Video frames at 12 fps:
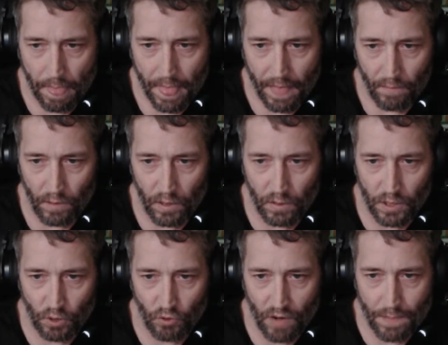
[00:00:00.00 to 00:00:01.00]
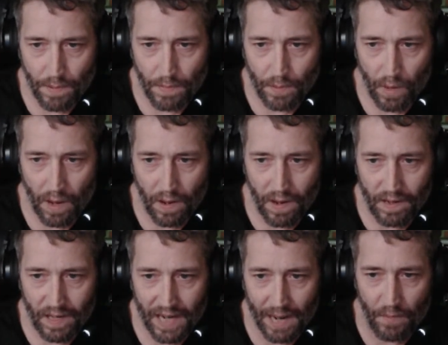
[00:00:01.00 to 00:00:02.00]
We'll lose a dropper, but why? Could
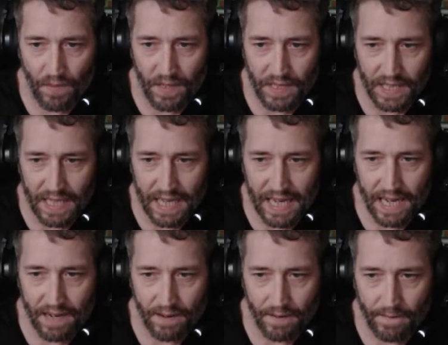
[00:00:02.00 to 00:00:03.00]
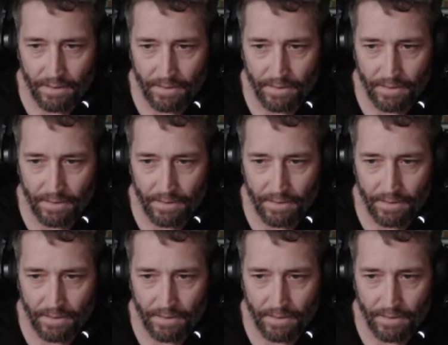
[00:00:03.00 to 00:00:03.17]
I move this in here?